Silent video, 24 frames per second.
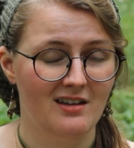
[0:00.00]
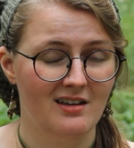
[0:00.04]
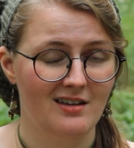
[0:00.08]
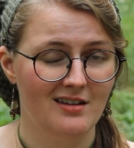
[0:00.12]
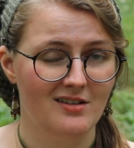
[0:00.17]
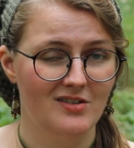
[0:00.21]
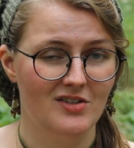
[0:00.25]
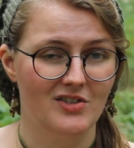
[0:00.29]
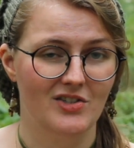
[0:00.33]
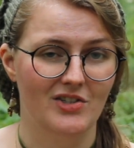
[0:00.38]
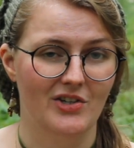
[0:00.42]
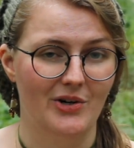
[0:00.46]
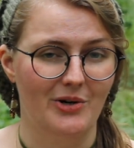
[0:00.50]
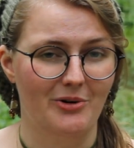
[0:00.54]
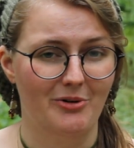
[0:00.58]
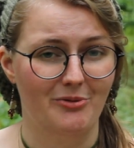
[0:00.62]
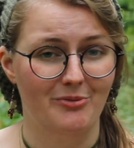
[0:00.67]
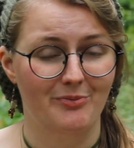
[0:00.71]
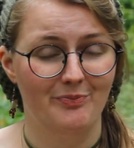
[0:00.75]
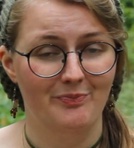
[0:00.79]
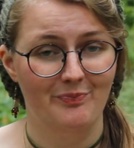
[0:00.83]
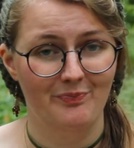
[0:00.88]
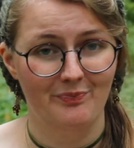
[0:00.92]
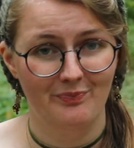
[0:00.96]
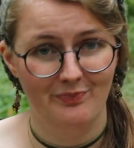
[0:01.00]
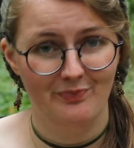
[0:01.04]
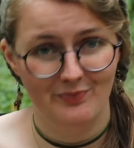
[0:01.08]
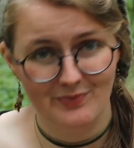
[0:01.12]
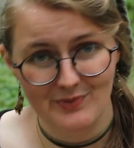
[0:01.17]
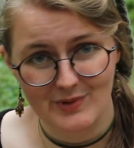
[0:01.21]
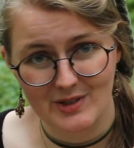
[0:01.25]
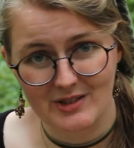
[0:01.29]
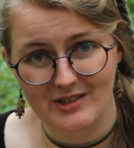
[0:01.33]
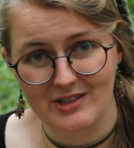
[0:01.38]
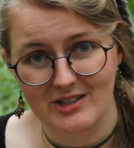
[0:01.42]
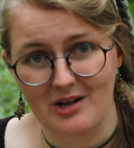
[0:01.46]
So
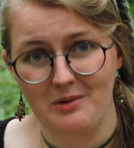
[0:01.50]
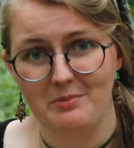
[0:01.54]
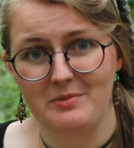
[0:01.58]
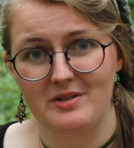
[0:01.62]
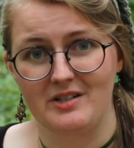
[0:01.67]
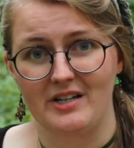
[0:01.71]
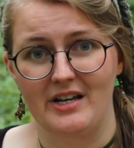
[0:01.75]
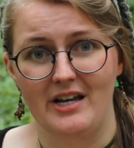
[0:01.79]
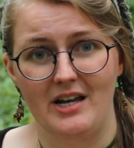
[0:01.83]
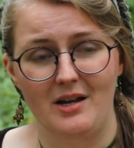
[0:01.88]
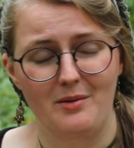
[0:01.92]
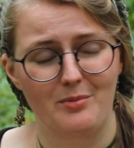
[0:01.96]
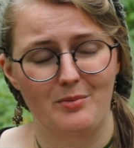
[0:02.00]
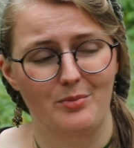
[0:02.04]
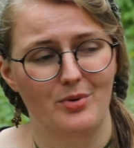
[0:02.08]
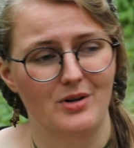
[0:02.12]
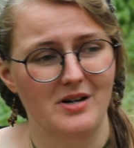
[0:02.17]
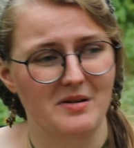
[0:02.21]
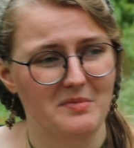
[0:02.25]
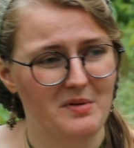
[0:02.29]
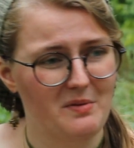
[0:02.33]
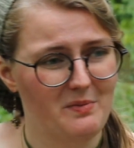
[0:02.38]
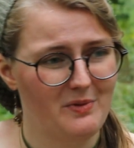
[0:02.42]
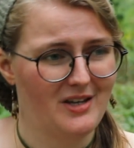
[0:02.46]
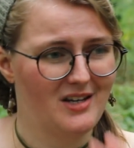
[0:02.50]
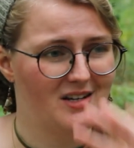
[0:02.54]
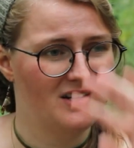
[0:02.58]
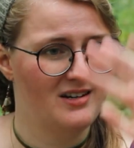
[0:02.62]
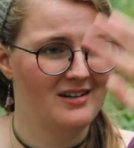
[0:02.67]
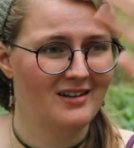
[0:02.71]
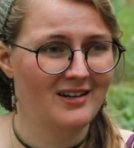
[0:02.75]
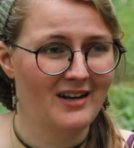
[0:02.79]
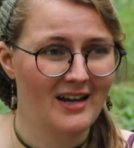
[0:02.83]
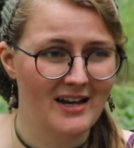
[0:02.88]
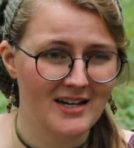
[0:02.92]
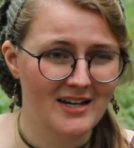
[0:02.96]
someday, probably
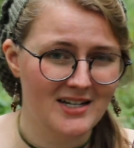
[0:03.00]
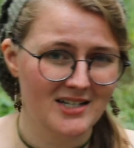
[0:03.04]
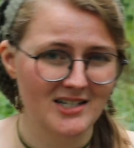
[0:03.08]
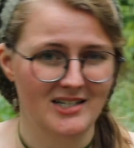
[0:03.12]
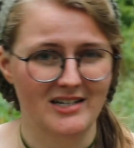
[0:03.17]
next